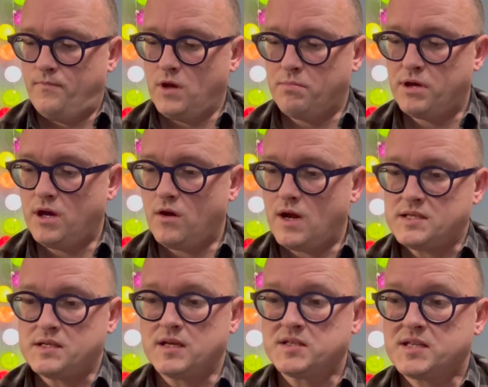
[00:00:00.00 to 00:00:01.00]
appear as
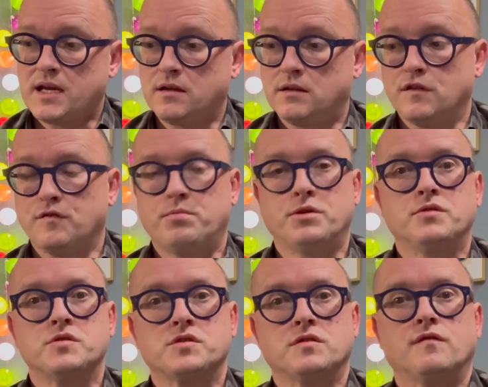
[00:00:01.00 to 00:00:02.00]
an executive
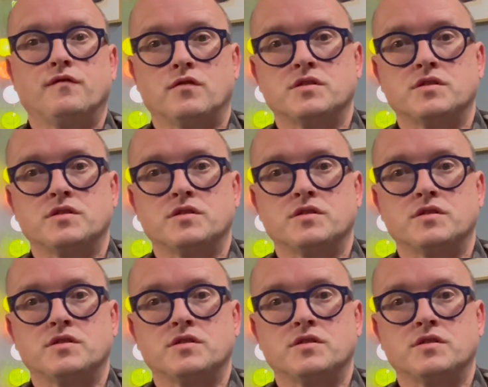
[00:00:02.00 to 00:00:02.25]
producer for